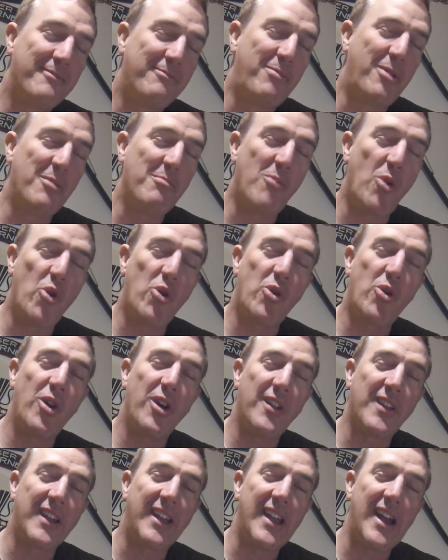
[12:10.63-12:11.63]
Put motor
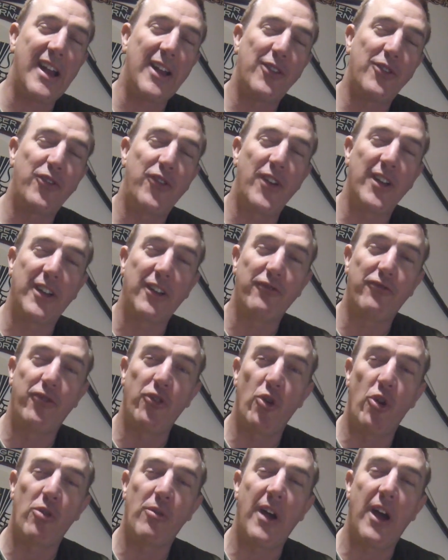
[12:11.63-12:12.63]
oil on the guy's fucking
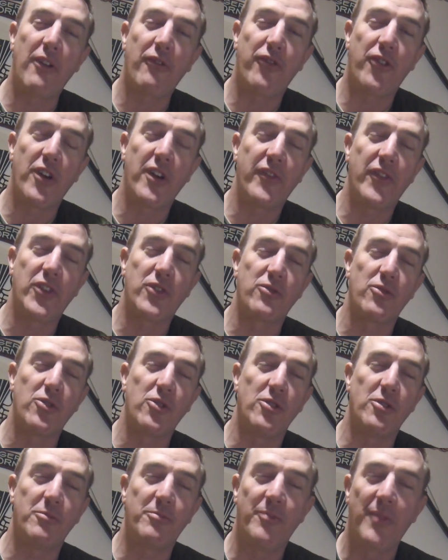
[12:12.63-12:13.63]
floor right in front of his
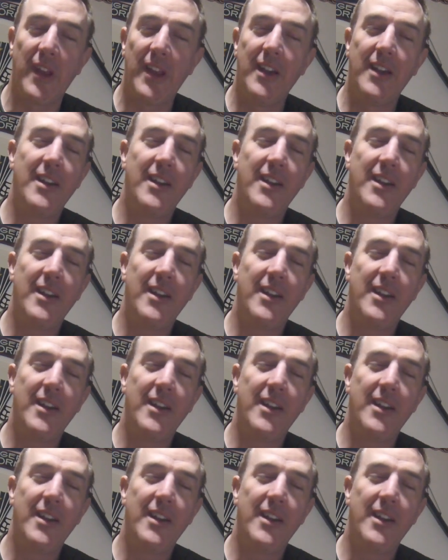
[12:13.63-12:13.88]
room.